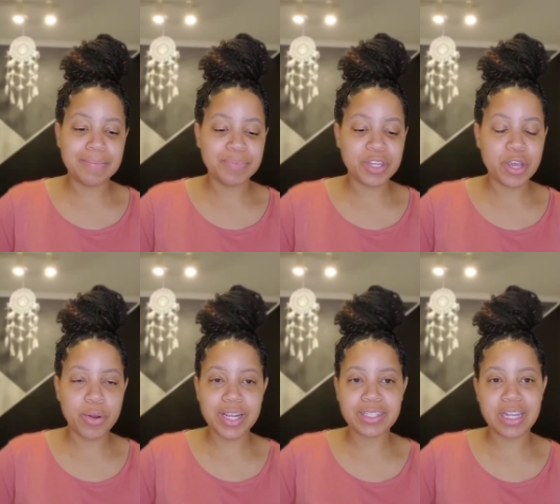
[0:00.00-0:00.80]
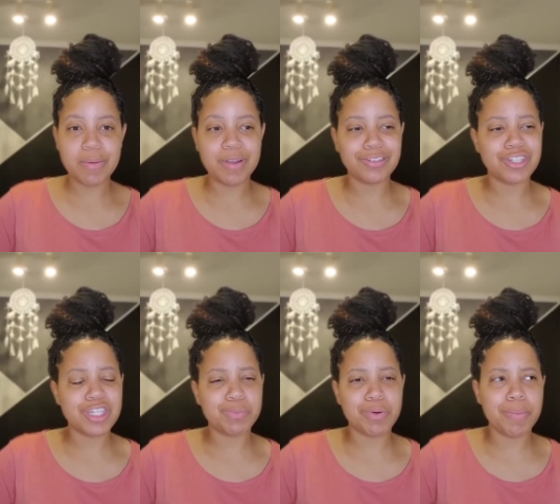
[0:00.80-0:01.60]
Yoni steaming
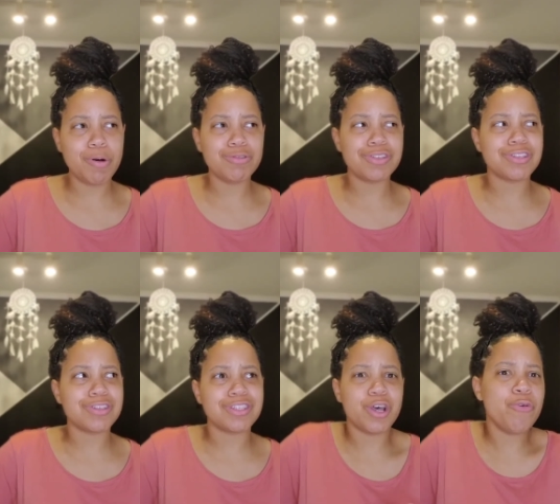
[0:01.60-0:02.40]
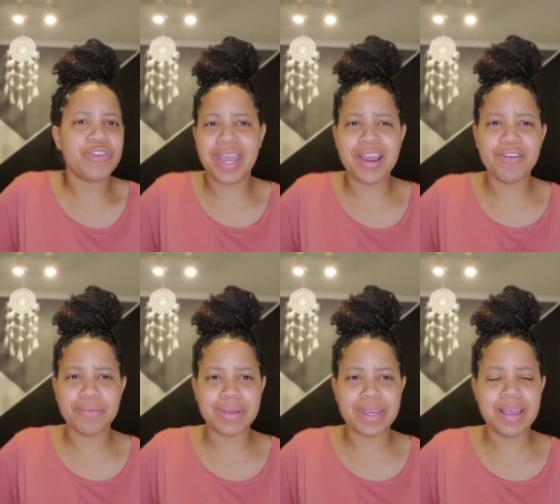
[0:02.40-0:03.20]
just promotes self-care to
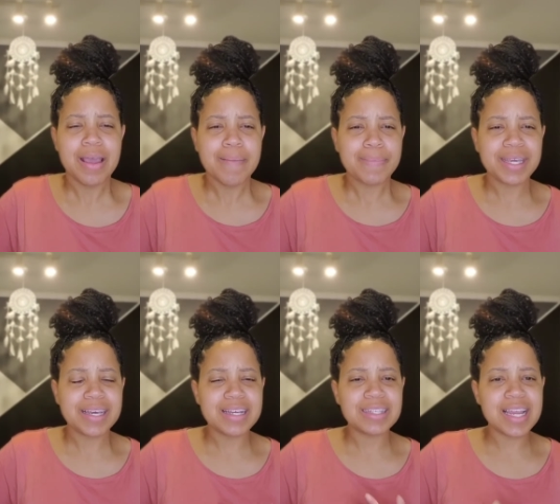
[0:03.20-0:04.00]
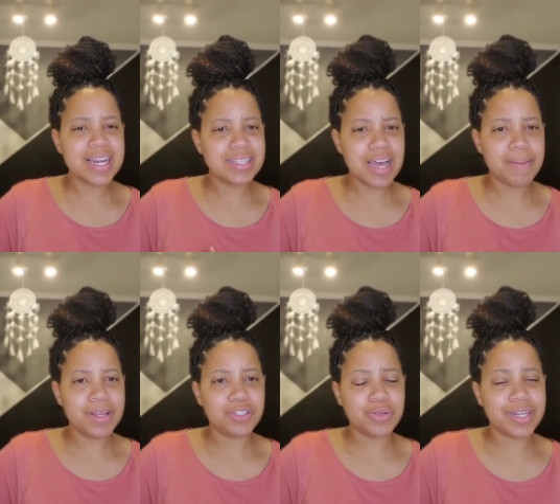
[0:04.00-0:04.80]
me, because anytime
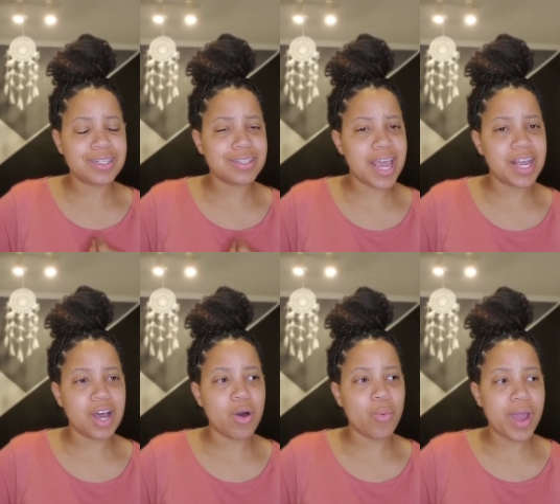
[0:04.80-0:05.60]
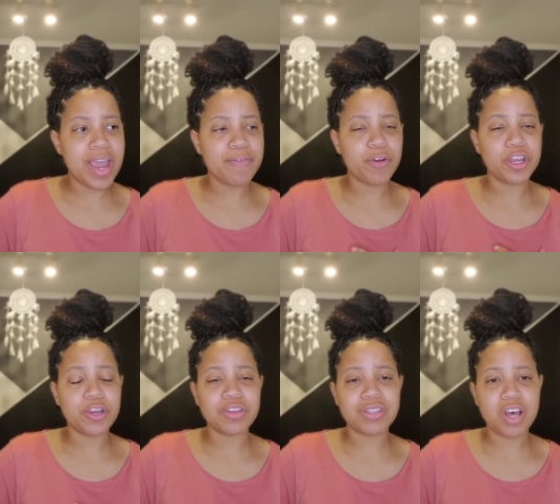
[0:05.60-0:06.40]
that you get to take away for
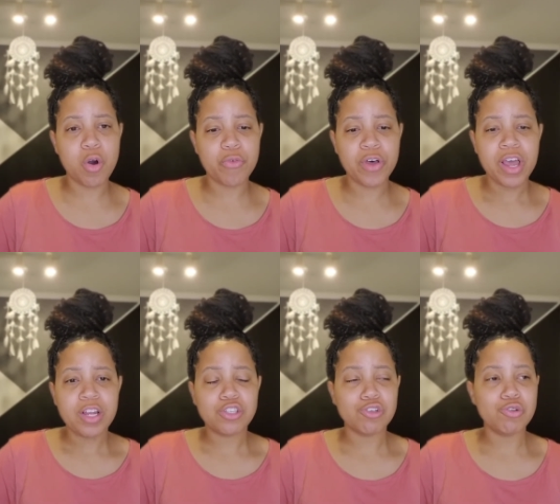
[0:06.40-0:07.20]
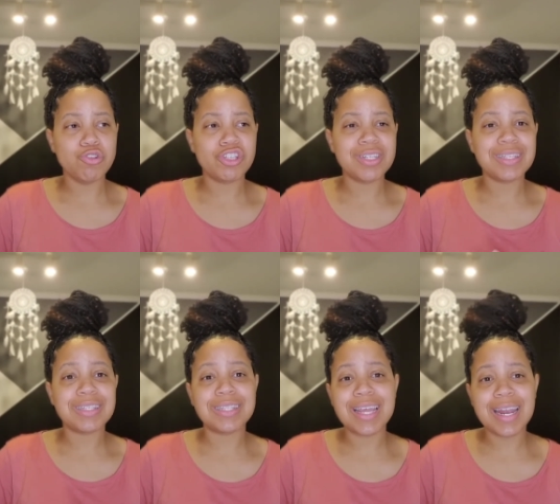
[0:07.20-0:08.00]
yourself to
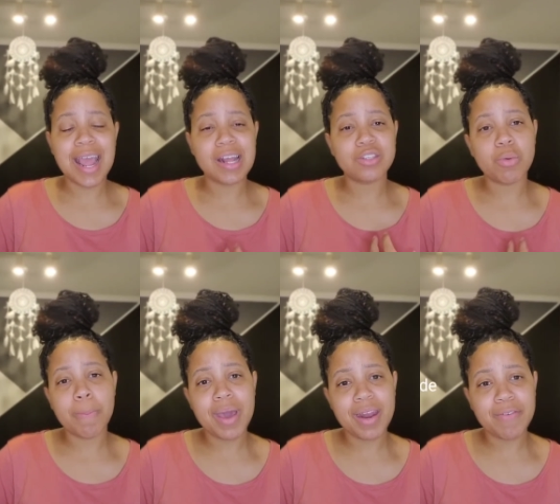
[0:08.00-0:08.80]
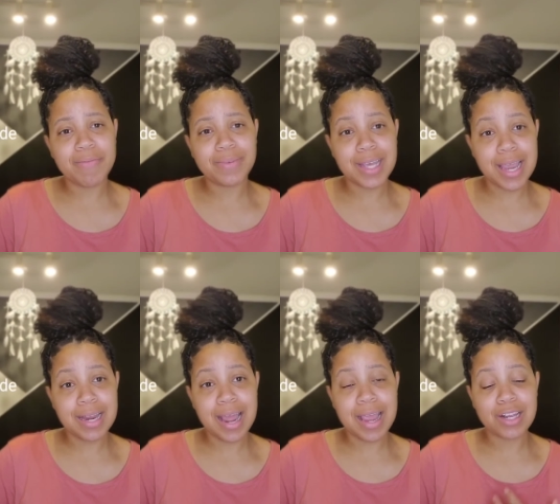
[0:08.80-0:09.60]
just sit and to
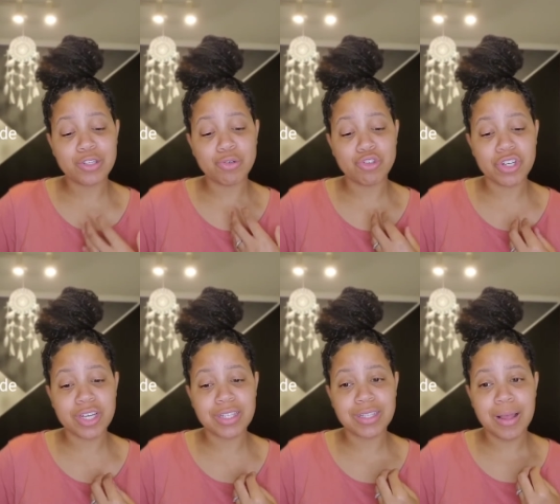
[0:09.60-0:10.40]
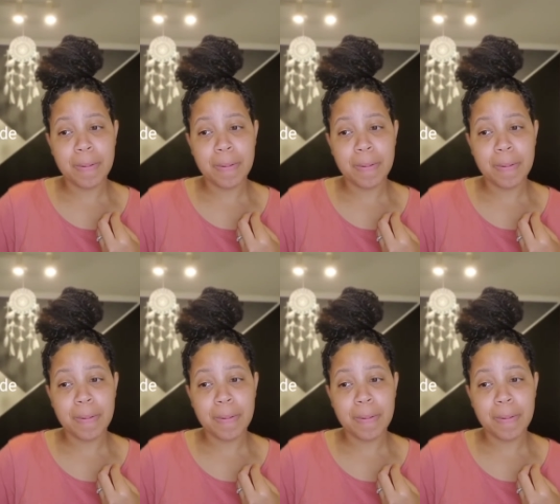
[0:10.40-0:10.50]
meditate and to just